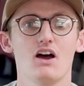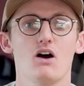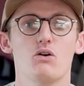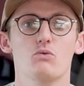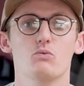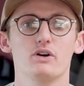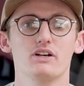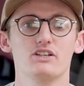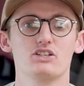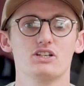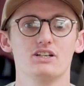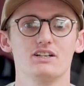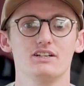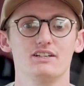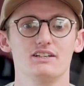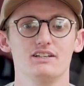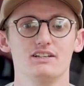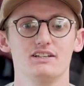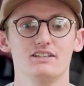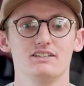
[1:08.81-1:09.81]
which
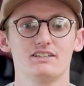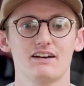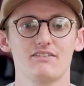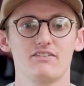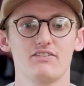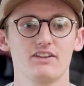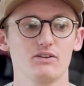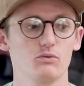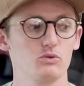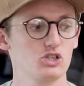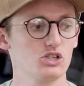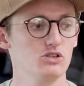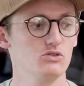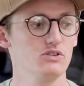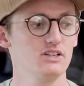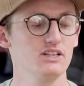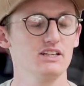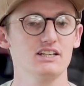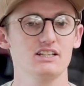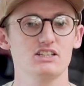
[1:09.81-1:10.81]
is everything which you
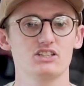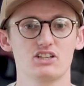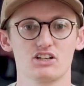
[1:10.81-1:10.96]
need,